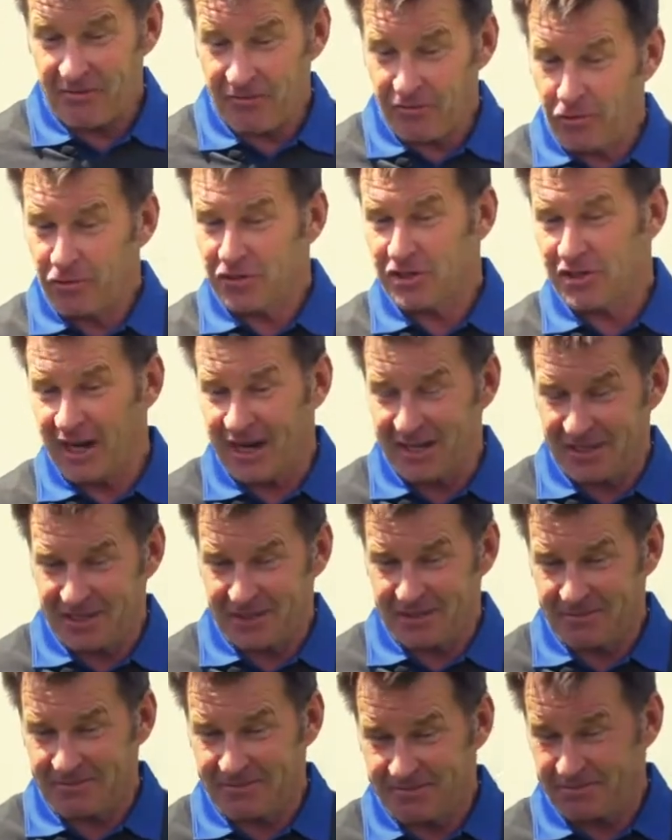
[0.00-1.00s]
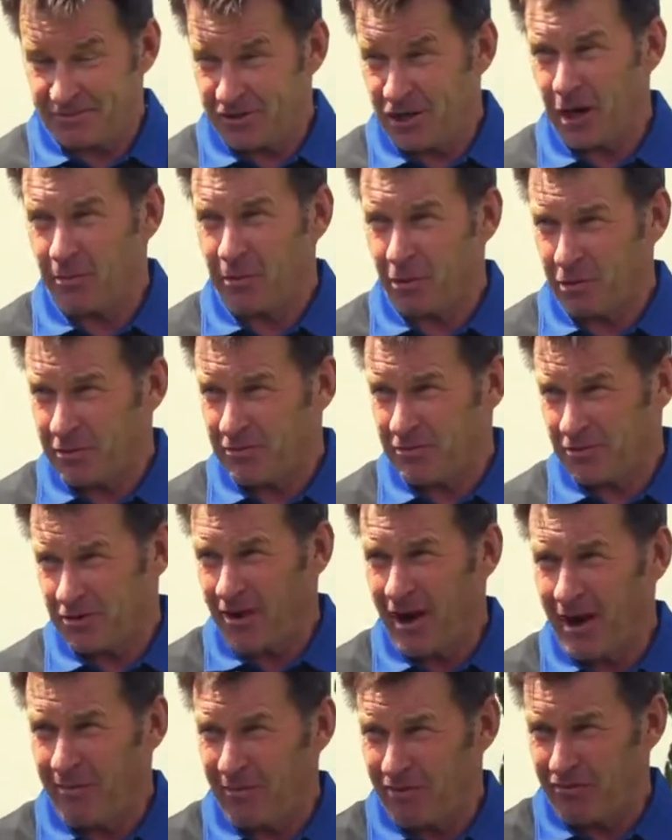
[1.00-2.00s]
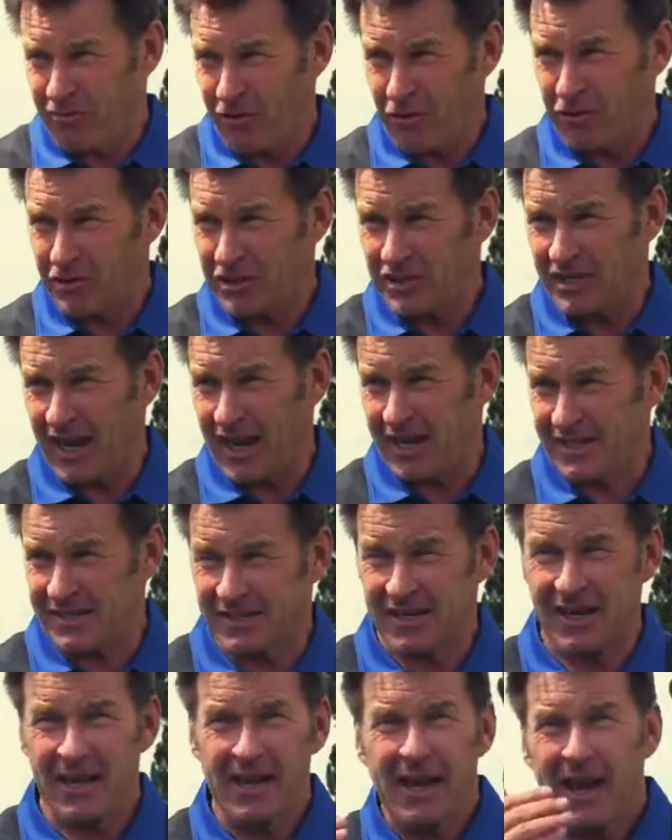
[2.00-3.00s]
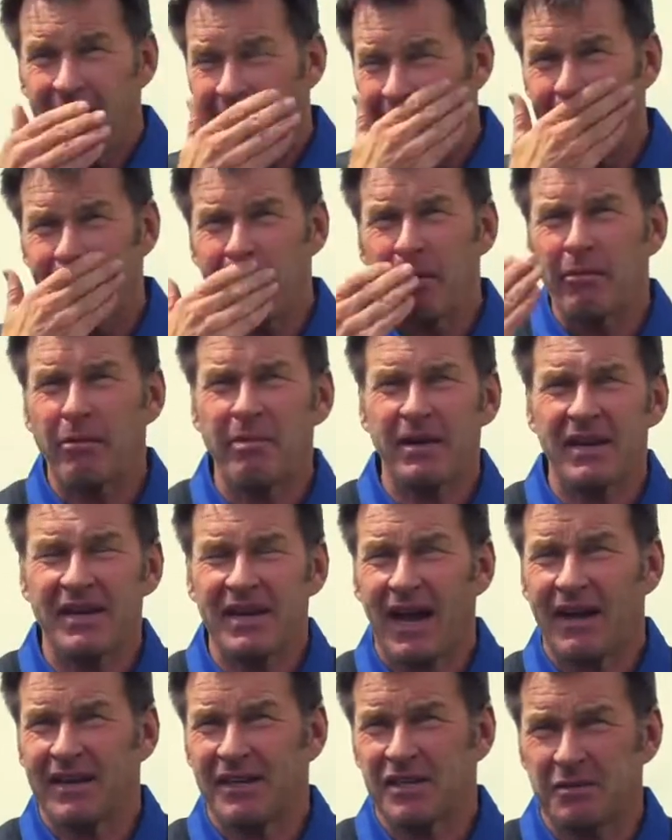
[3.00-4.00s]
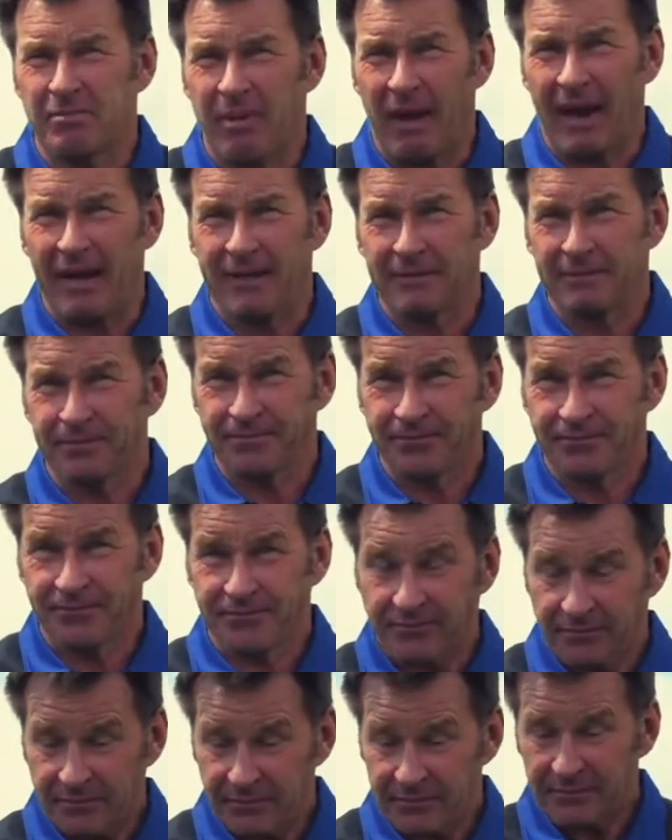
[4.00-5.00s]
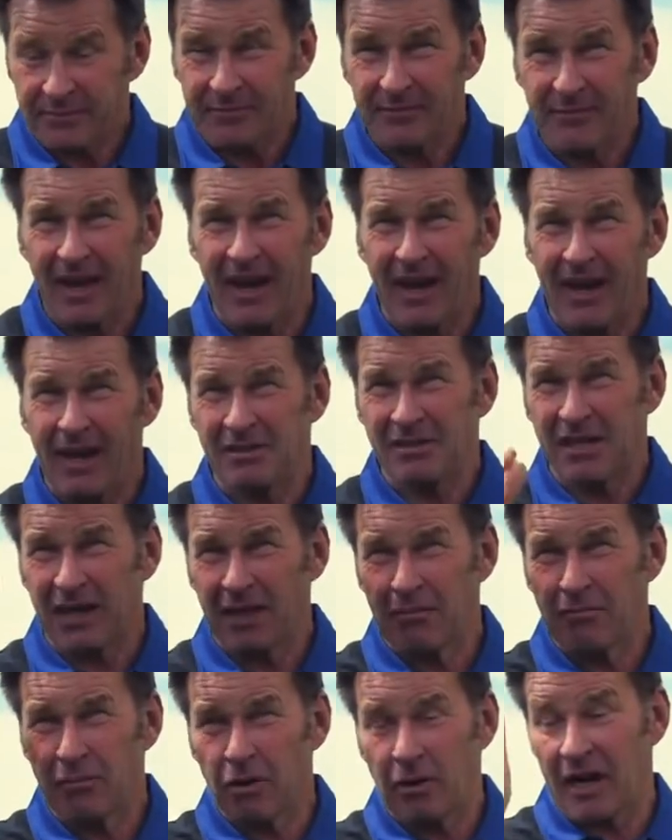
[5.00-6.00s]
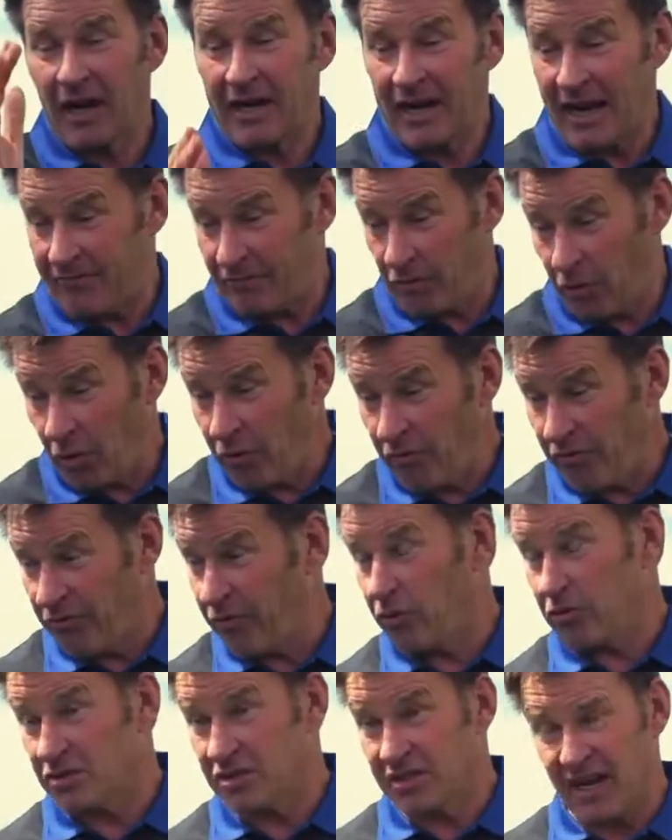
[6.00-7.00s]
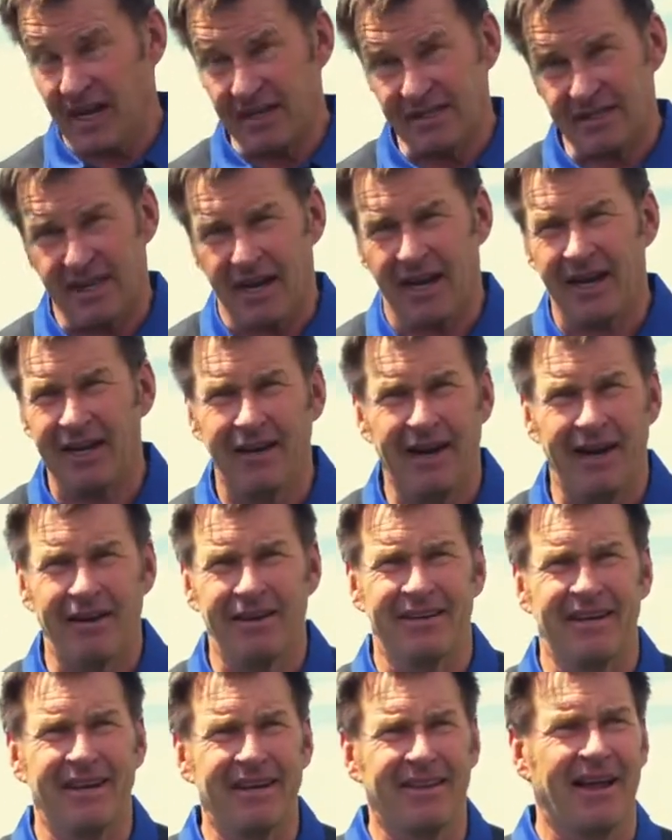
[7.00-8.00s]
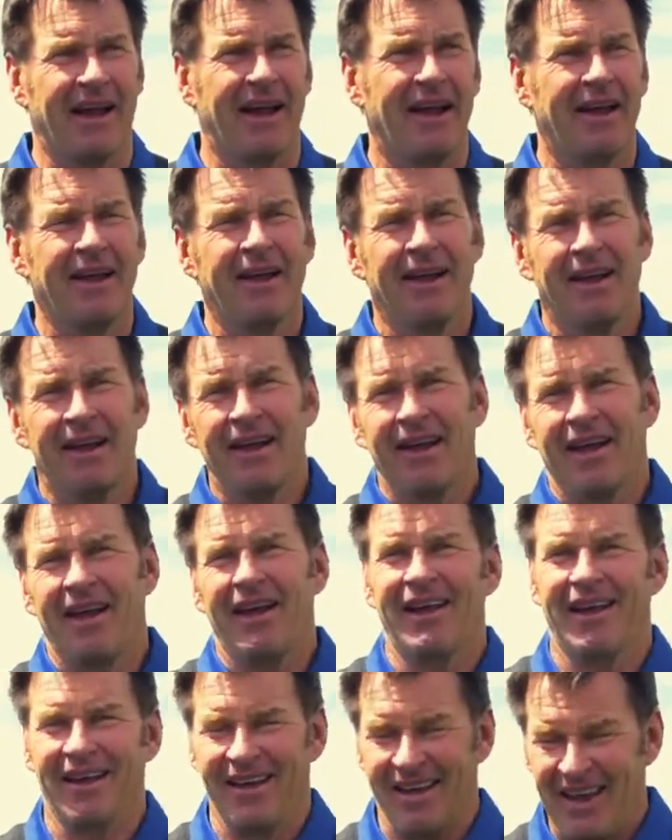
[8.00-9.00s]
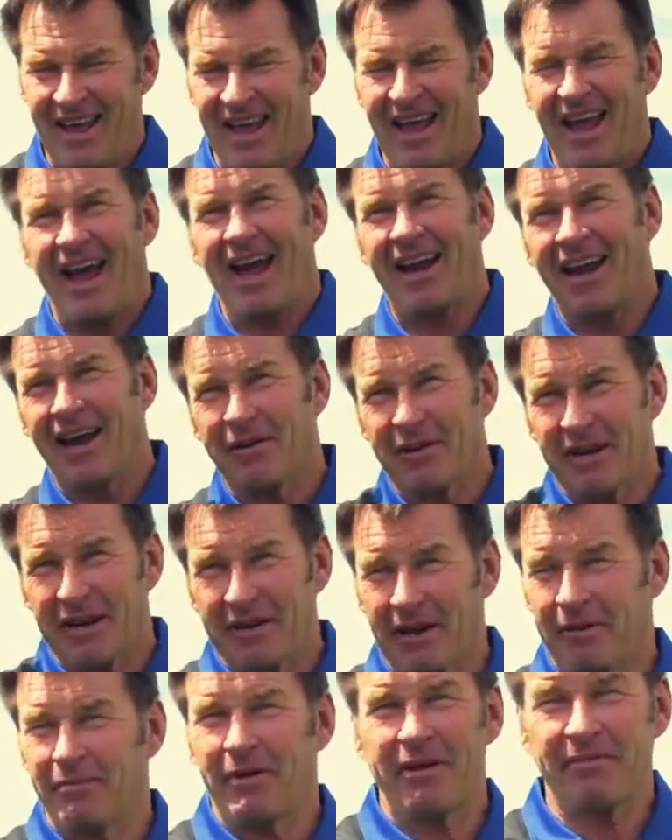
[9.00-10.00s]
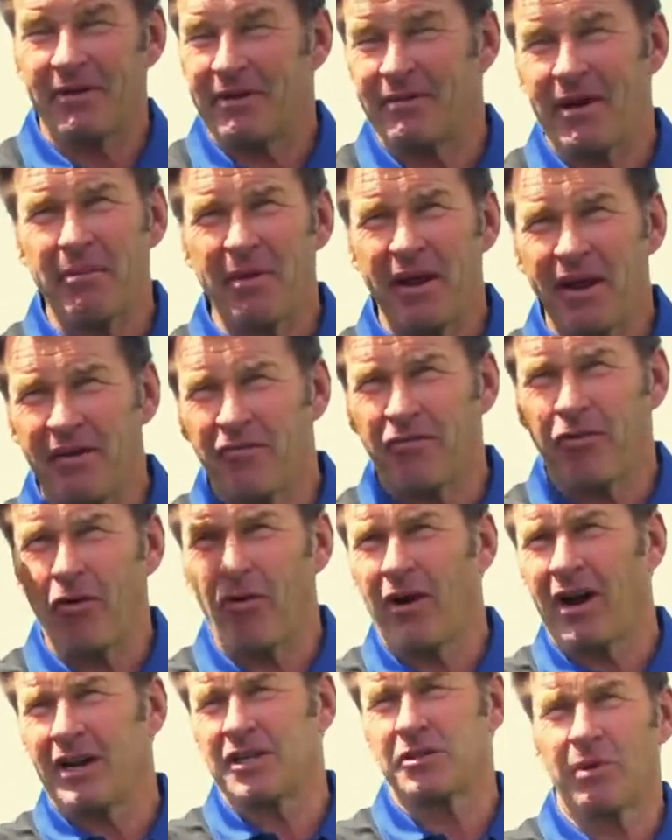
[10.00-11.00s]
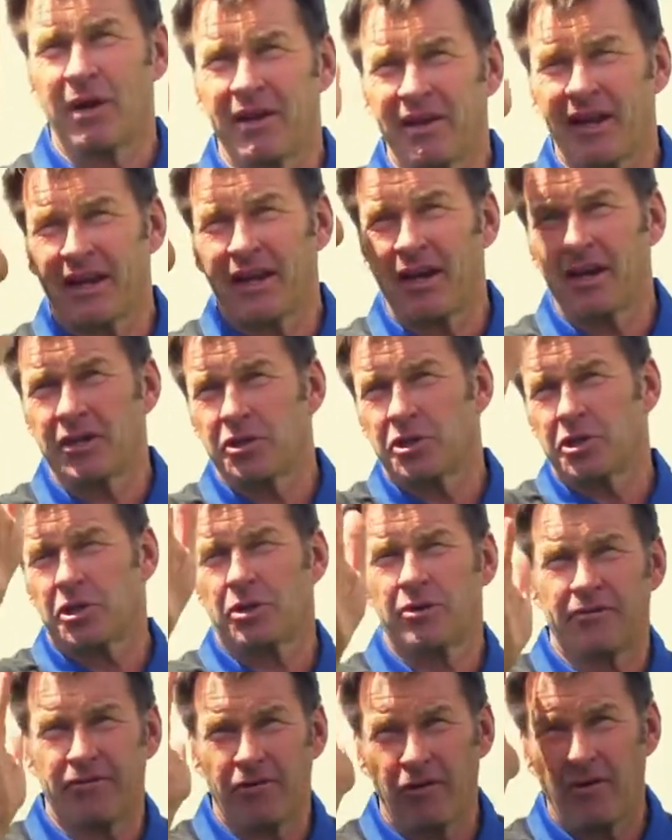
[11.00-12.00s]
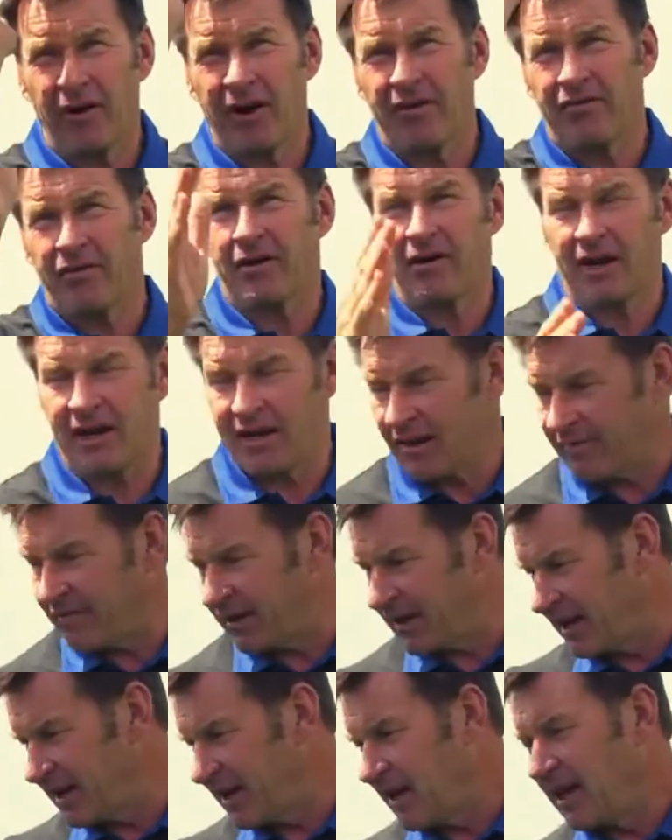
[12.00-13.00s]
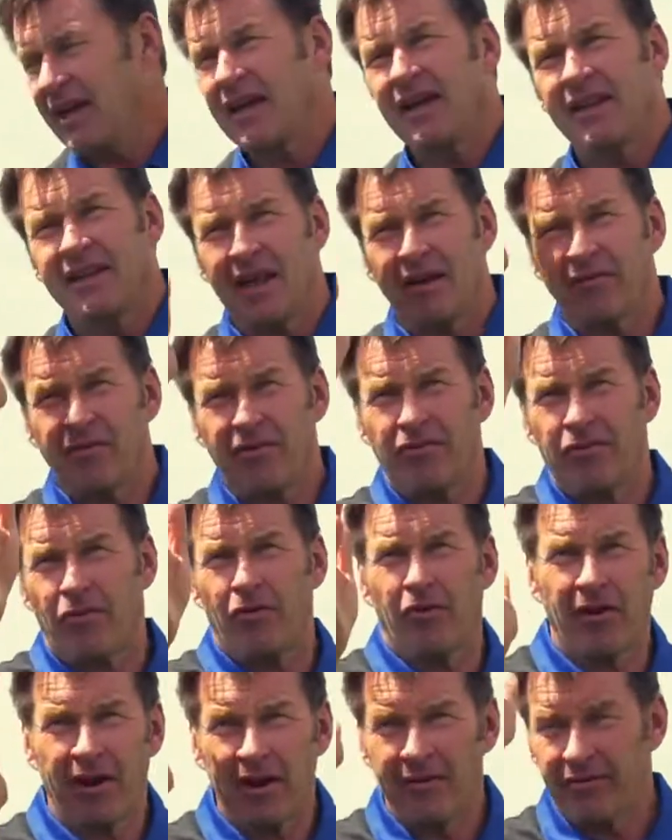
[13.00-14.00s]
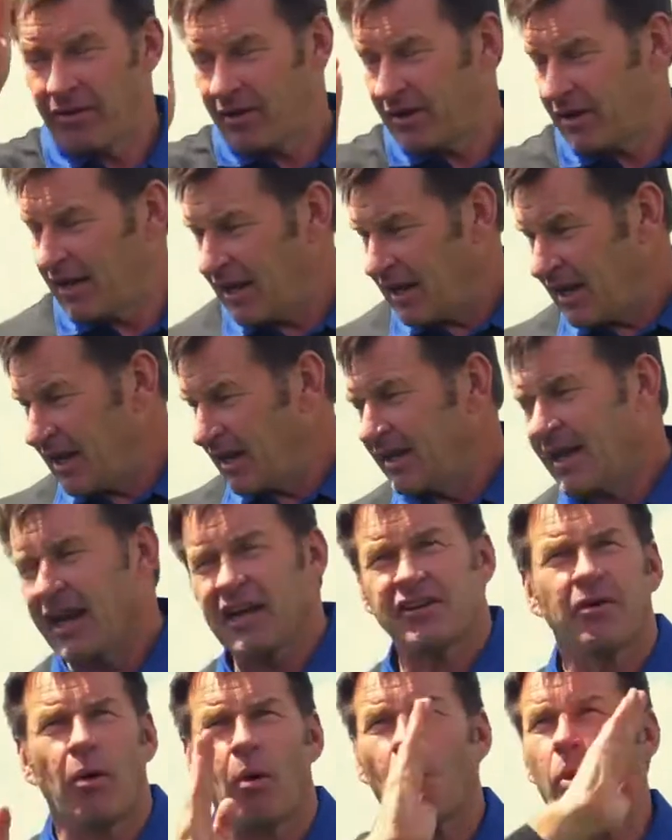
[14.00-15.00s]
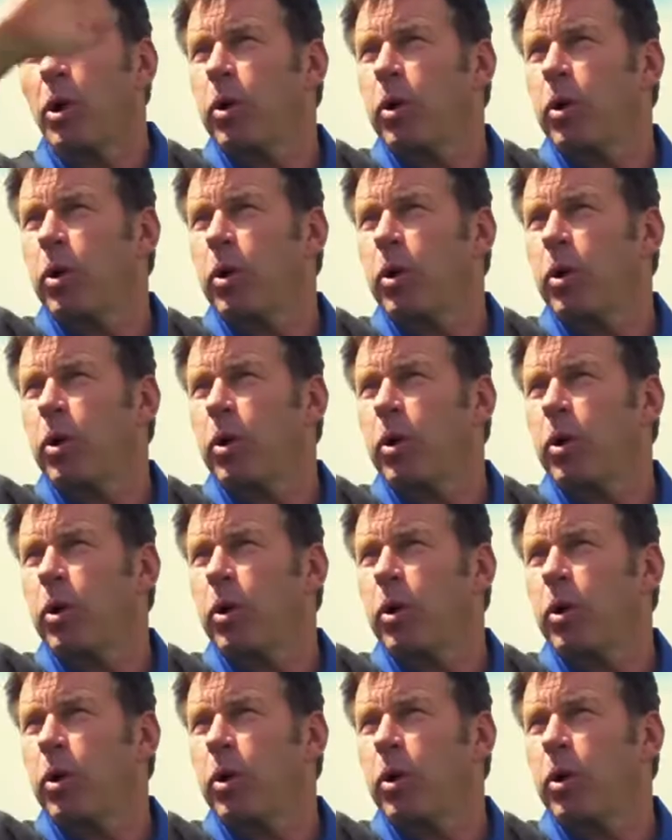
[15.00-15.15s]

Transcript: 4 sets. Turbo would grind me 4 sets. I remember being down in Spain, and I was hitting ball, and I'd have all 4 sets there. I don't know how I did that. And I would hit. I remember hitting 4-irons one day, going 4-iron, right, lovely. Another 4-iron, next,